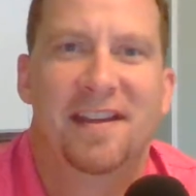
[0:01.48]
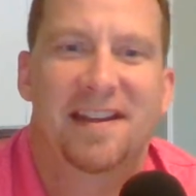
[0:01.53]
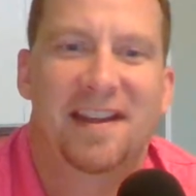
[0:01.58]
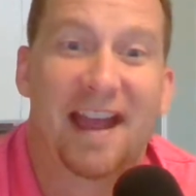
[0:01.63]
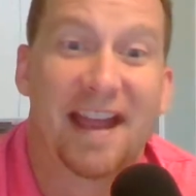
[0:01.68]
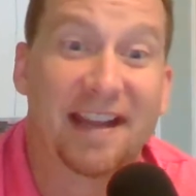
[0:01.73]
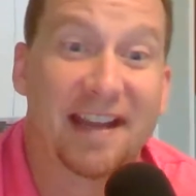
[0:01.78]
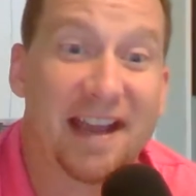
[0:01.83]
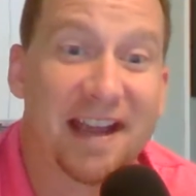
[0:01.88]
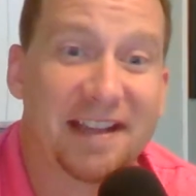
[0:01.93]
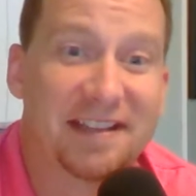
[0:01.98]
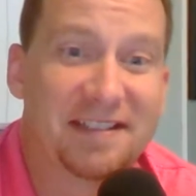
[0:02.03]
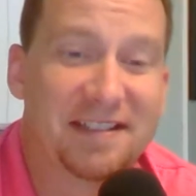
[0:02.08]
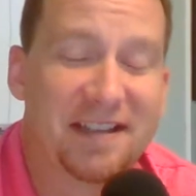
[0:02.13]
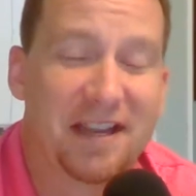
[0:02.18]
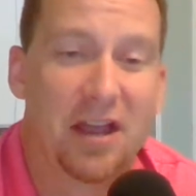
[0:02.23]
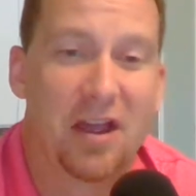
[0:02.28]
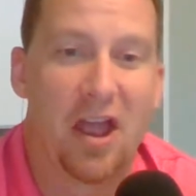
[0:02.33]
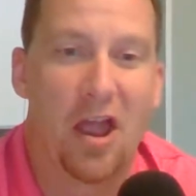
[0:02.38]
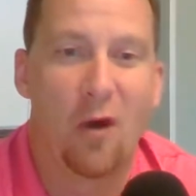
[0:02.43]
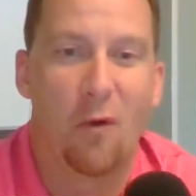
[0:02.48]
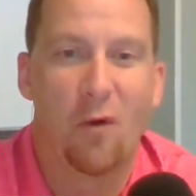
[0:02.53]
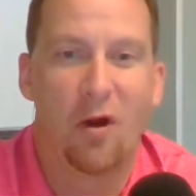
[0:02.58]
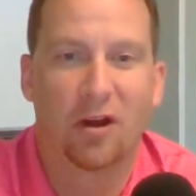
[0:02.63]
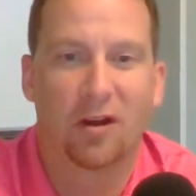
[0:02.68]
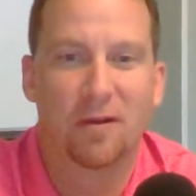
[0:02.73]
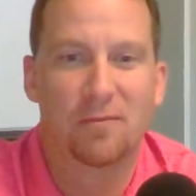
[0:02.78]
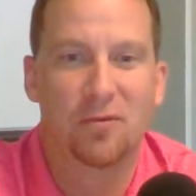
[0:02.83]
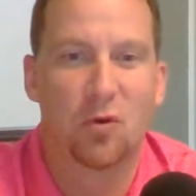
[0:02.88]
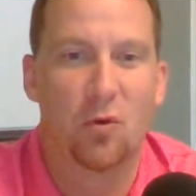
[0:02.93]
Hey guys, and
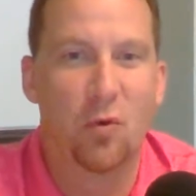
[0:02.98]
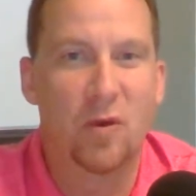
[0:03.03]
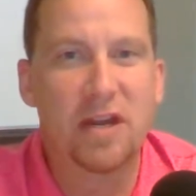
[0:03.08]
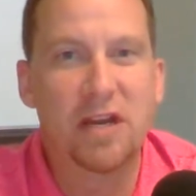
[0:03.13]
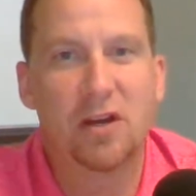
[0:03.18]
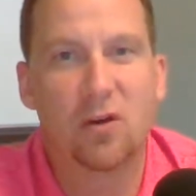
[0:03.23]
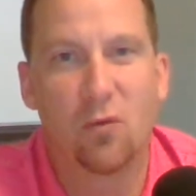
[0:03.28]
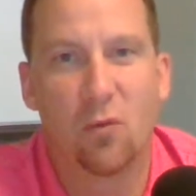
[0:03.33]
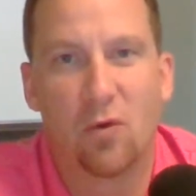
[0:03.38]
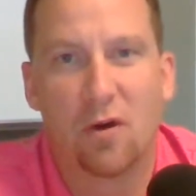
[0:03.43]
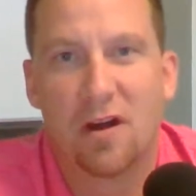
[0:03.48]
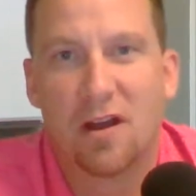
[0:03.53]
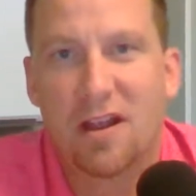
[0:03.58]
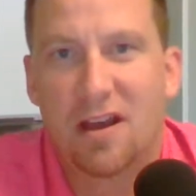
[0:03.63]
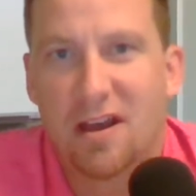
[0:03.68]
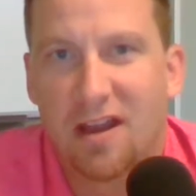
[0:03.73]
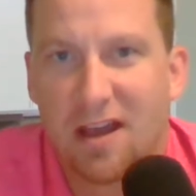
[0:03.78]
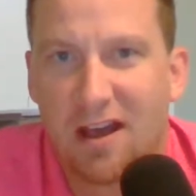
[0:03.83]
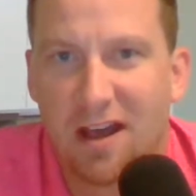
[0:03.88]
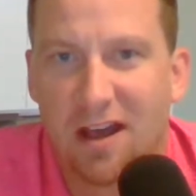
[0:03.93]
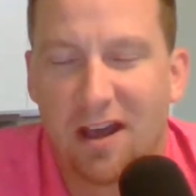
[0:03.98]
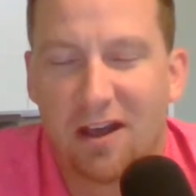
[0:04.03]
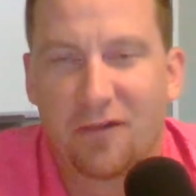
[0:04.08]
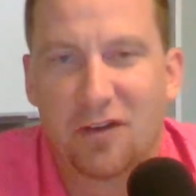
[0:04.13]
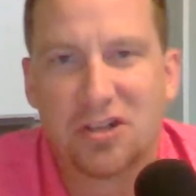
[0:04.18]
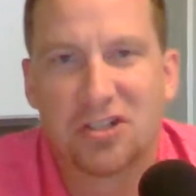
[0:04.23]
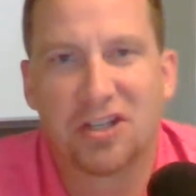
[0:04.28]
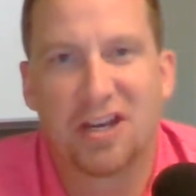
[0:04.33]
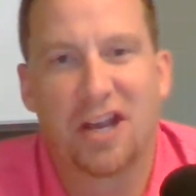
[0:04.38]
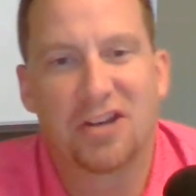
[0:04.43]
welcome to week one of
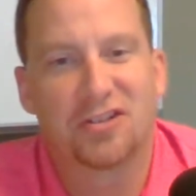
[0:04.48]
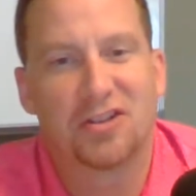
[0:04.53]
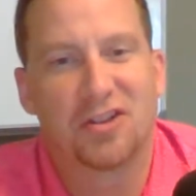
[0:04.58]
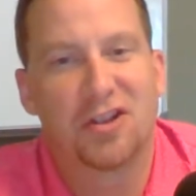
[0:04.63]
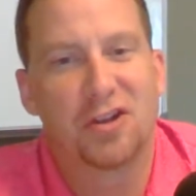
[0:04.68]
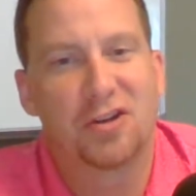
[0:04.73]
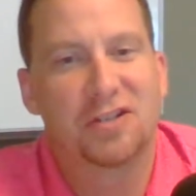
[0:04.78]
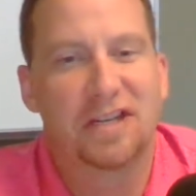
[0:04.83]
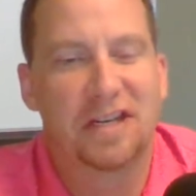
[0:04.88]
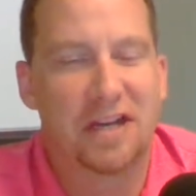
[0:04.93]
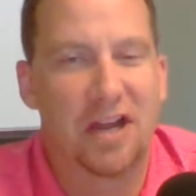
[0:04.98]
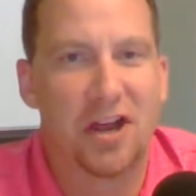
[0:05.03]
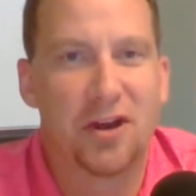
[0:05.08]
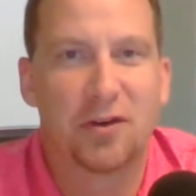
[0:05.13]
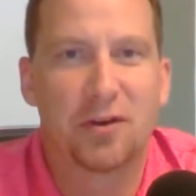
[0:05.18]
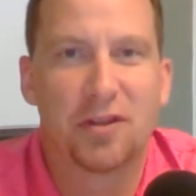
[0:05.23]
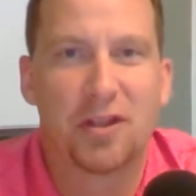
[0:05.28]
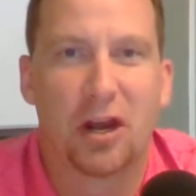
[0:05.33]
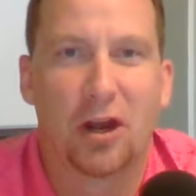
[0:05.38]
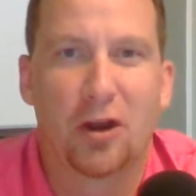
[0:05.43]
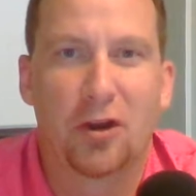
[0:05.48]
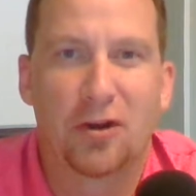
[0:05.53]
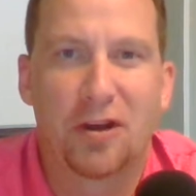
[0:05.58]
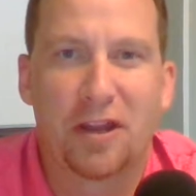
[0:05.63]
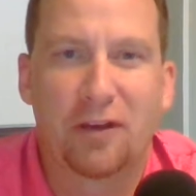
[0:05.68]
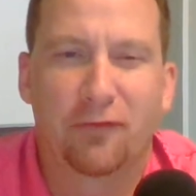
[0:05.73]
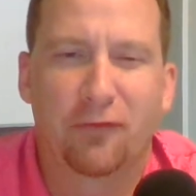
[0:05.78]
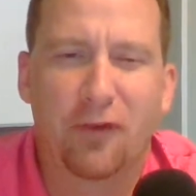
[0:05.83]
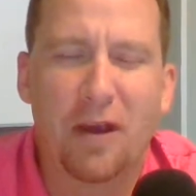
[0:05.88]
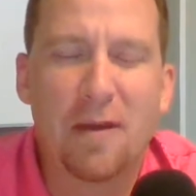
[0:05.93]
Education 1300, the
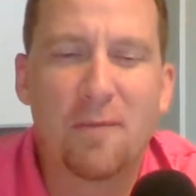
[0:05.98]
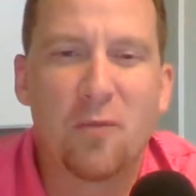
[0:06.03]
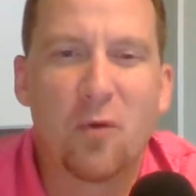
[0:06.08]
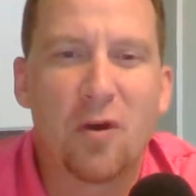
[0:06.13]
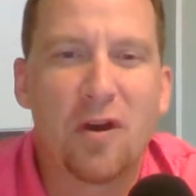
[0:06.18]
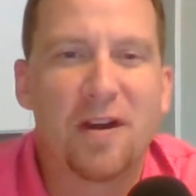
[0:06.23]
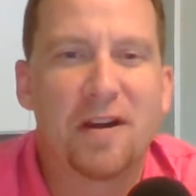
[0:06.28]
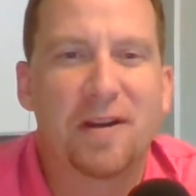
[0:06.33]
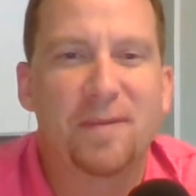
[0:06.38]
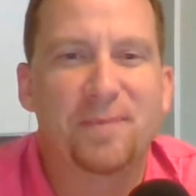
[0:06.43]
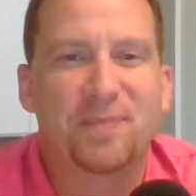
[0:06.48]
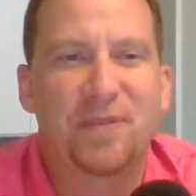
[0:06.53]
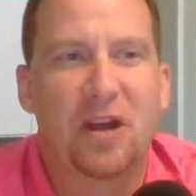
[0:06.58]
learning framework.